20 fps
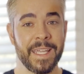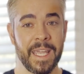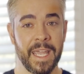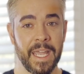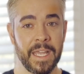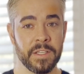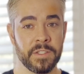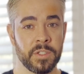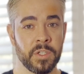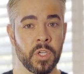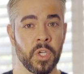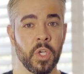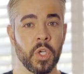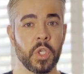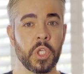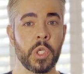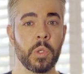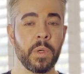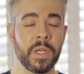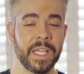case,
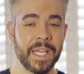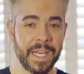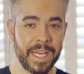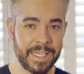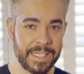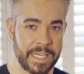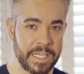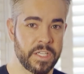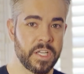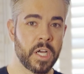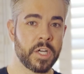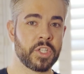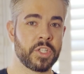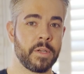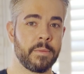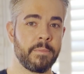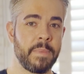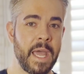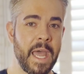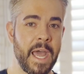you would get a
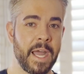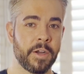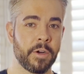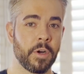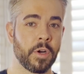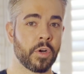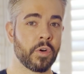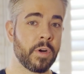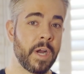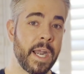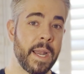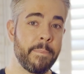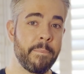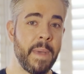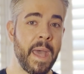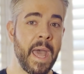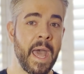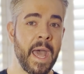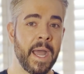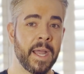deduction back or a credit
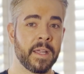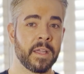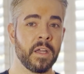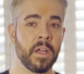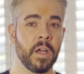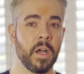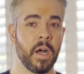back